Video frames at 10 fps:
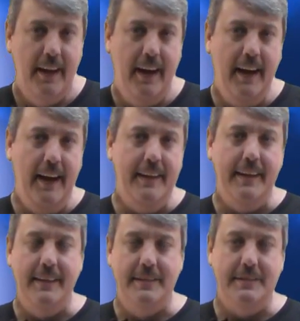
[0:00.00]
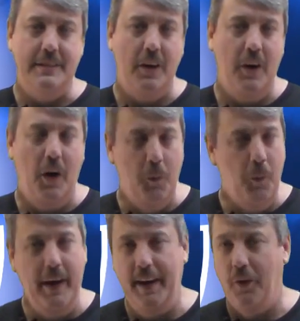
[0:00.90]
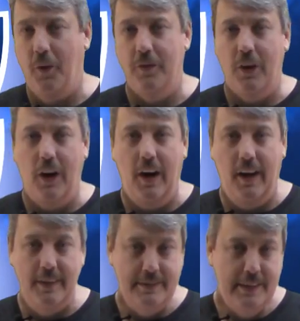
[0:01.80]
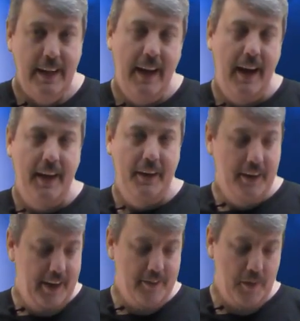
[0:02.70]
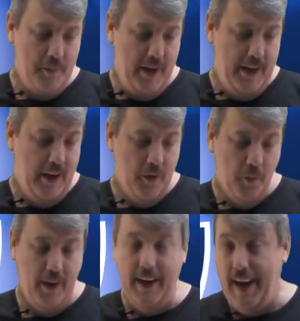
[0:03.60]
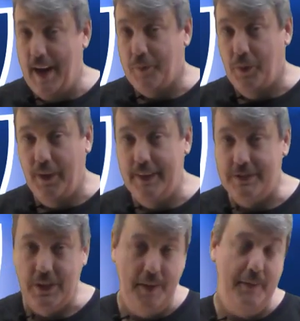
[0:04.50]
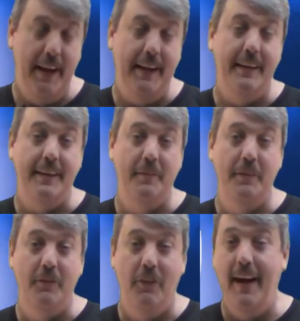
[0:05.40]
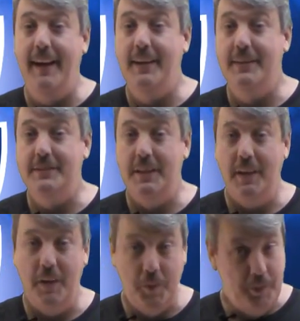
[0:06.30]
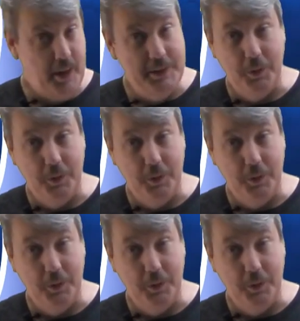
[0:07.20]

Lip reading: I think this is a win overall. They're giving me 1.5 points, so I'm taking it. Give me Raiders plus